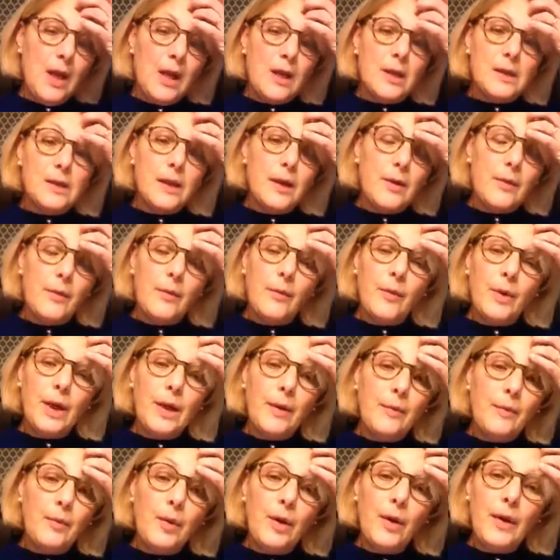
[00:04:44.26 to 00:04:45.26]
So what
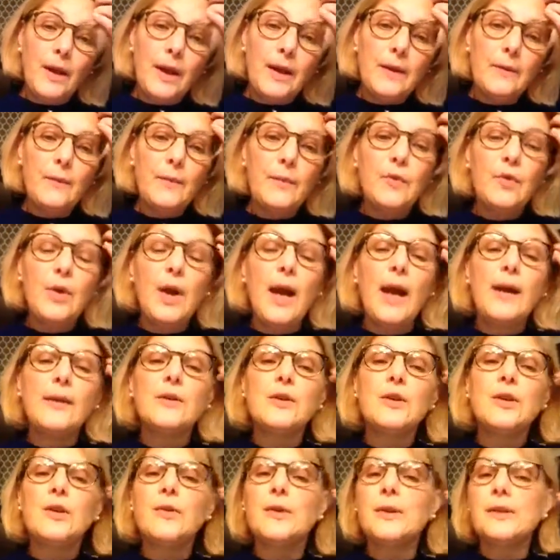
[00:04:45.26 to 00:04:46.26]
I'm really trying to
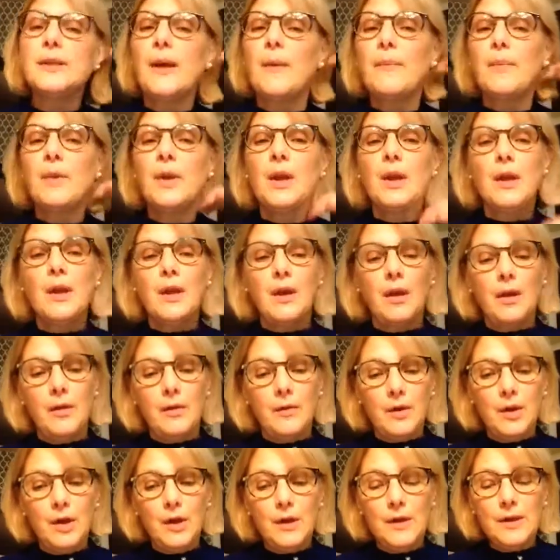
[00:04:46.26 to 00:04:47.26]
do is I'm
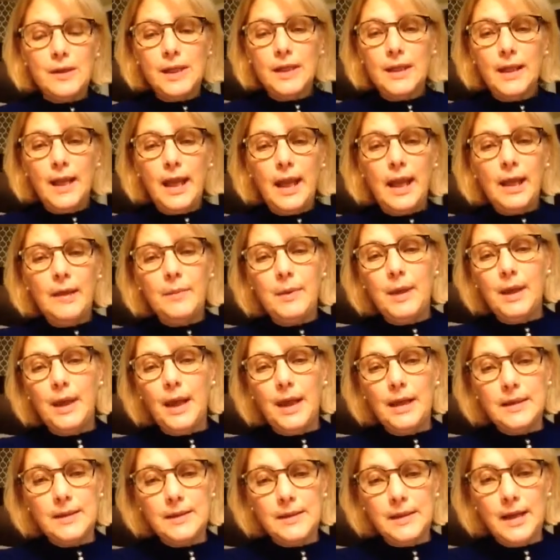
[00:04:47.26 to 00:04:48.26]
using the
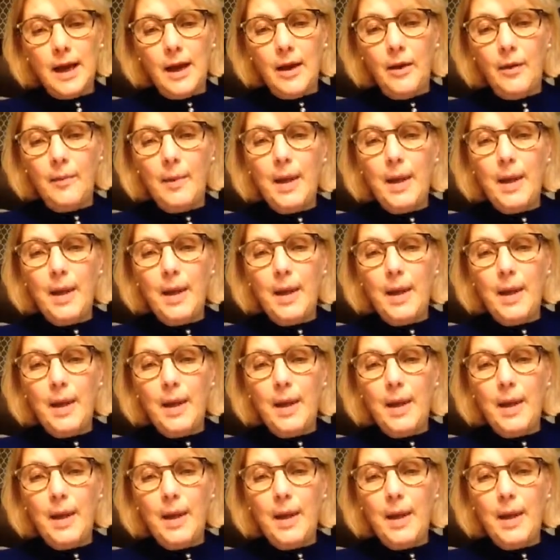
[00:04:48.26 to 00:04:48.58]
APA style.